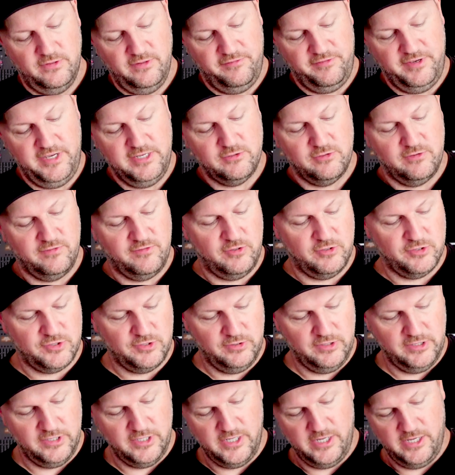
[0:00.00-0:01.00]
the phase
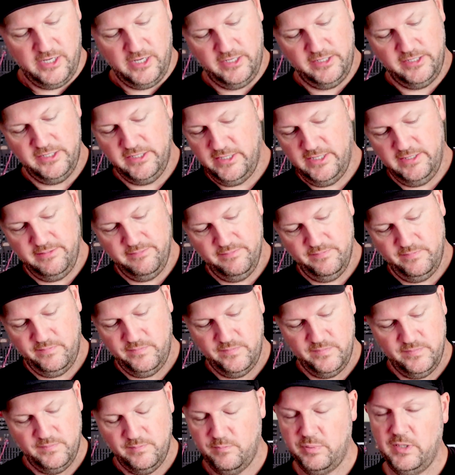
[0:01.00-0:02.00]
reversal on and I'm
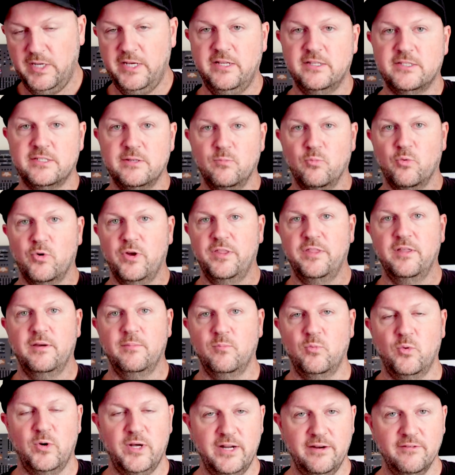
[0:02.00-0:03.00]
playing some
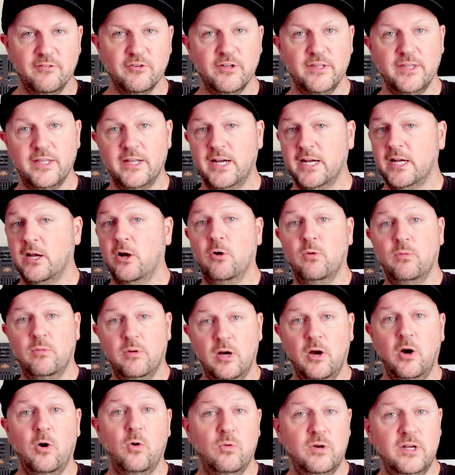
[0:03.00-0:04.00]
rhythm, whatever, and then I go,
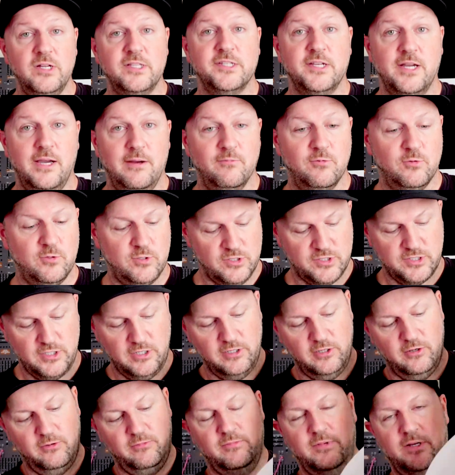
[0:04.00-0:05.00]
oh, it's time for a
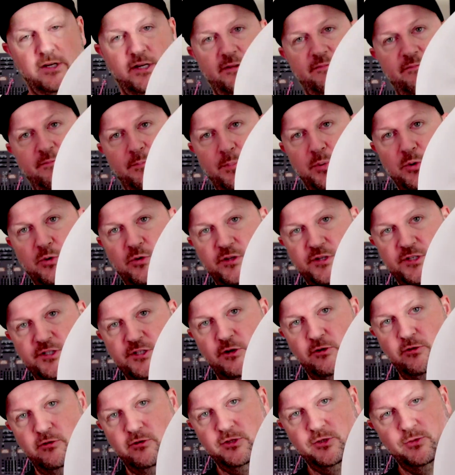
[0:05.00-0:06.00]
solo. I pull the
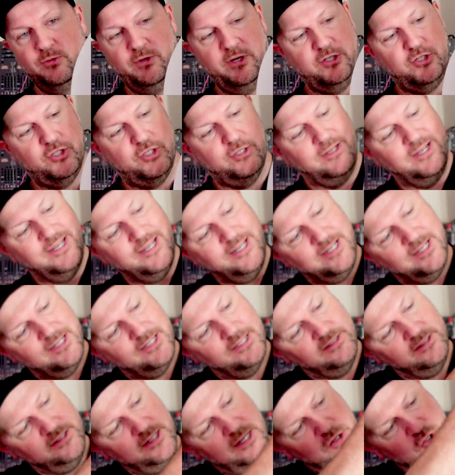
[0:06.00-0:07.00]
solo switch.
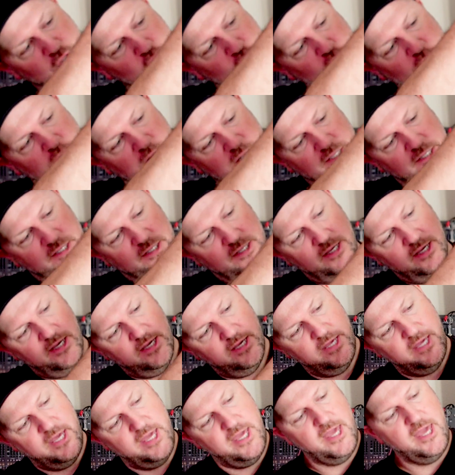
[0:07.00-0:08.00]
It shuts
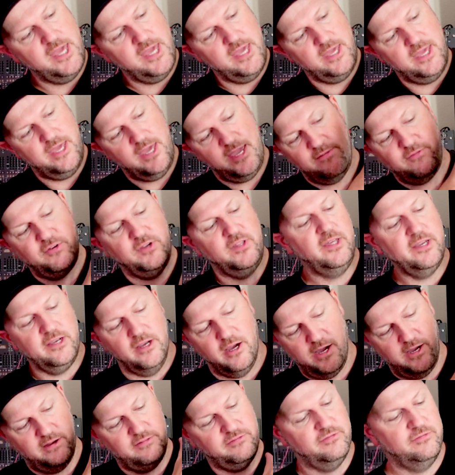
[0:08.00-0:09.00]
everything
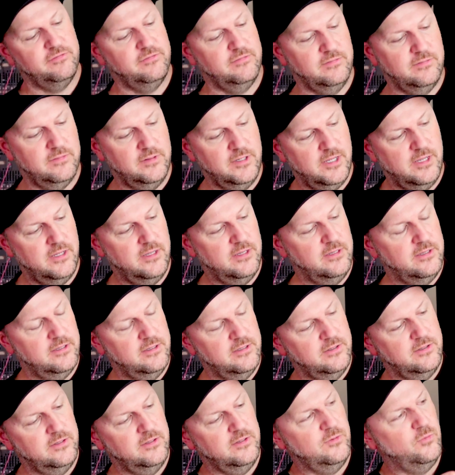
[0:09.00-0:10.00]
off,
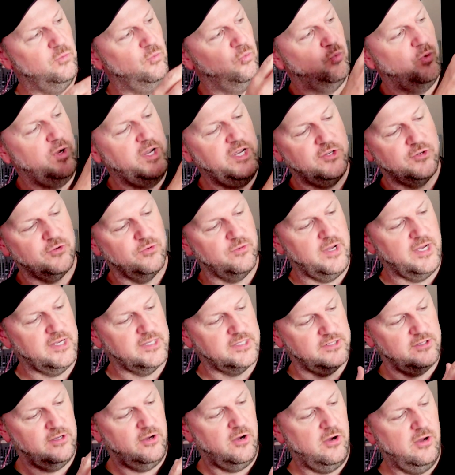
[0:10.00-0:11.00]

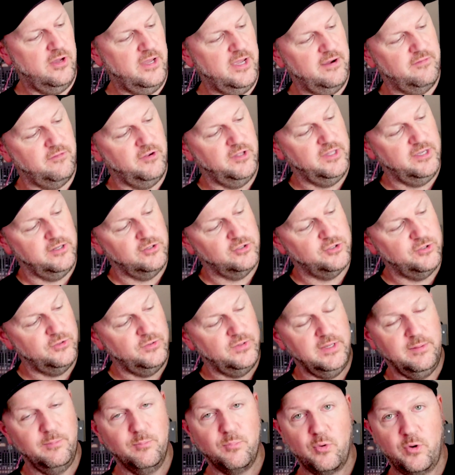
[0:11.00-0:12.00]
redirects everything to
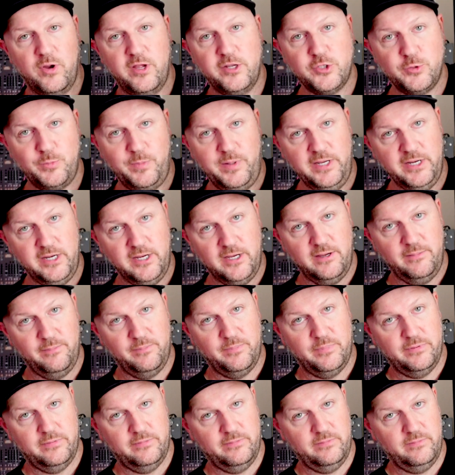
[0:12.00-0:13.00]
the bridge pickup,